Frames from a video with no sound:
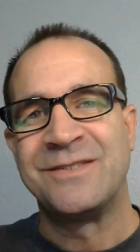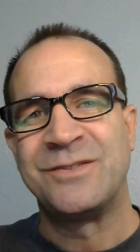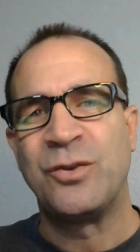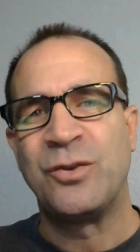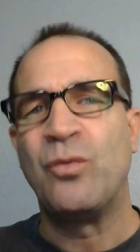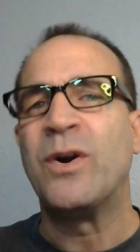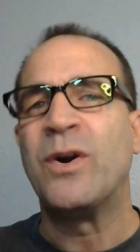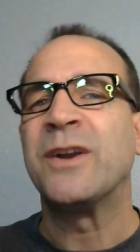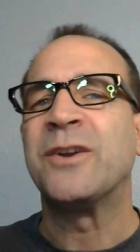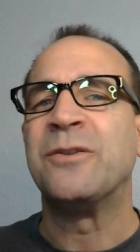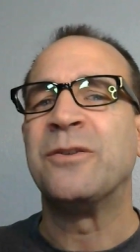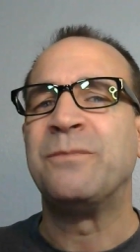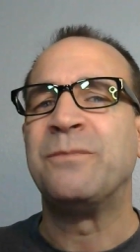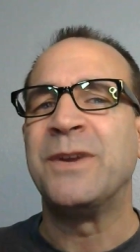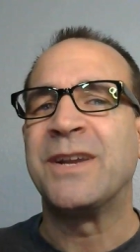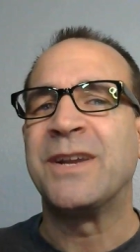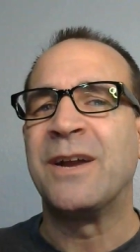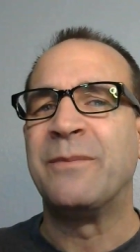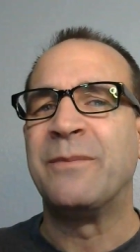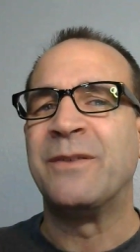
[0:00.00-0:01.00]
to what could
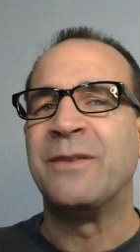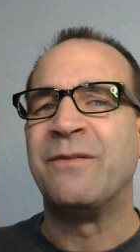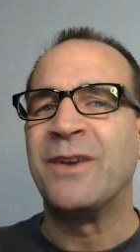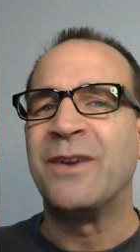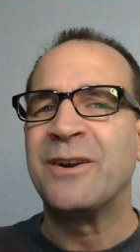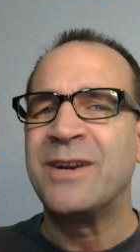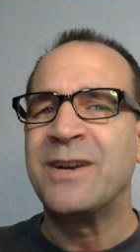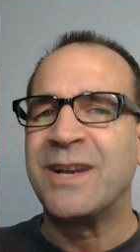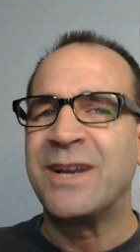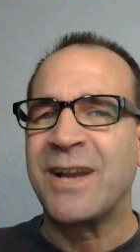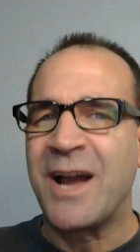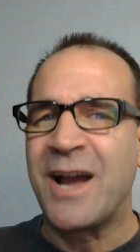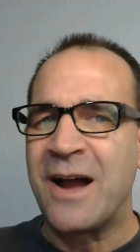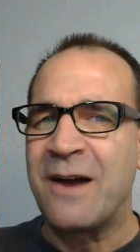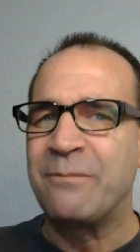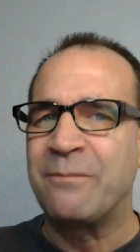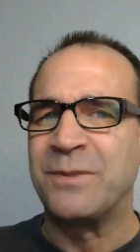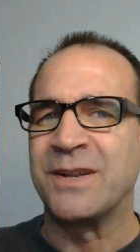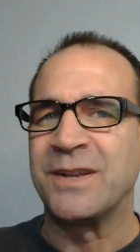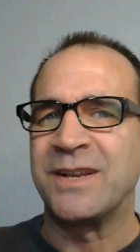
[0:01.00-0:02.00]
become a very
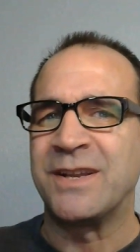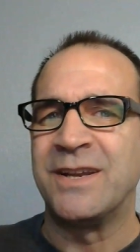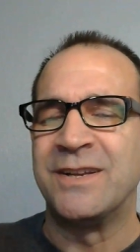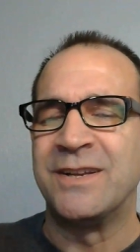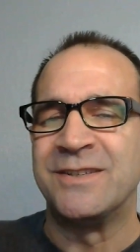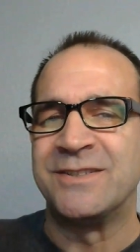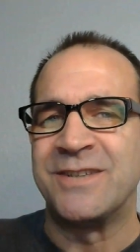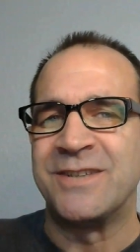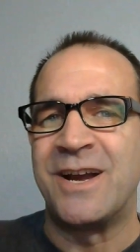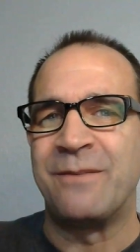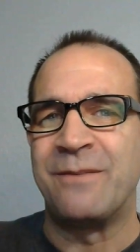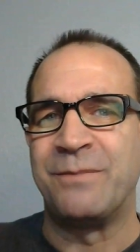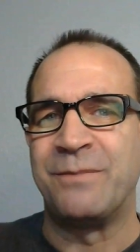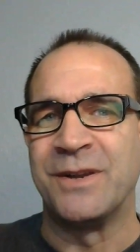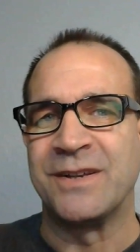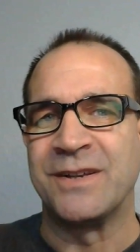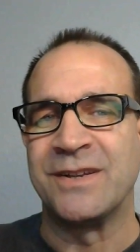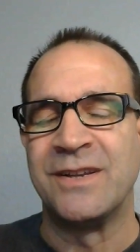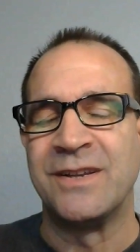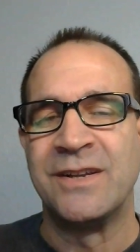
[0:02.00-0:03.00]
complicated
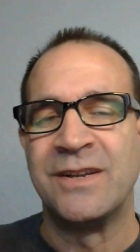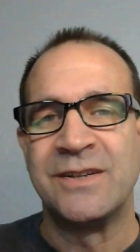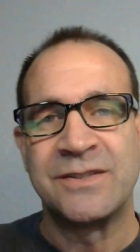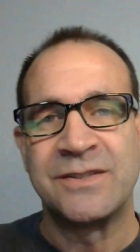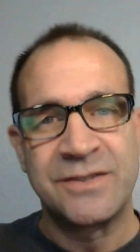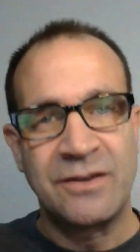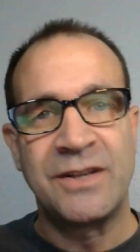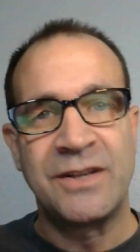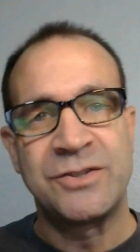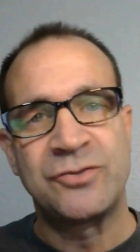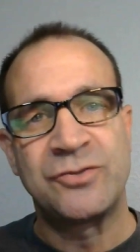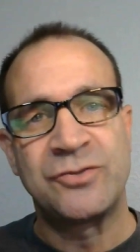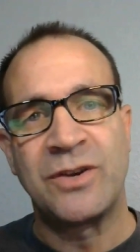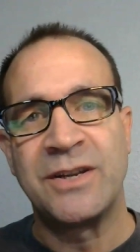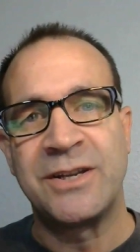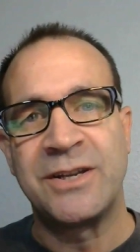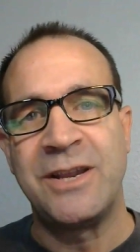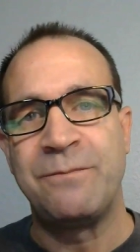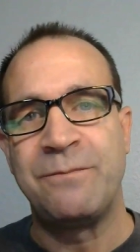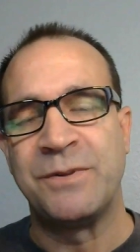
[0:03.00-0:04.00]
topic. So let's
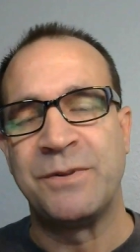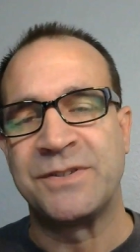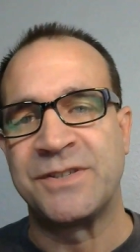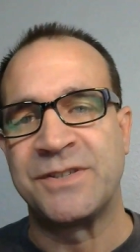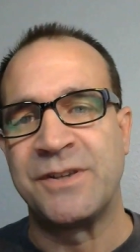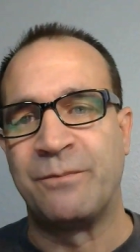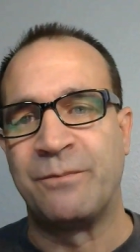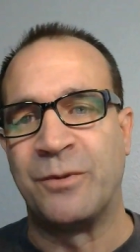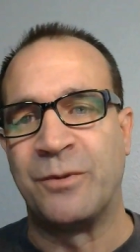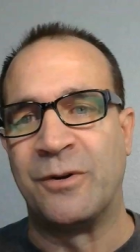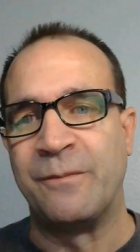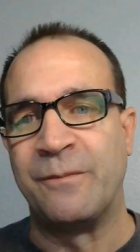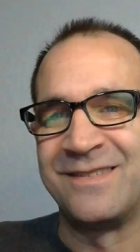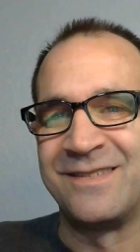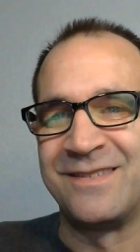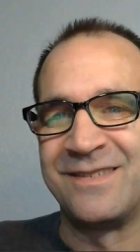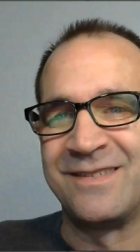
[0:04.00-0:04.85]
try and keep it simple.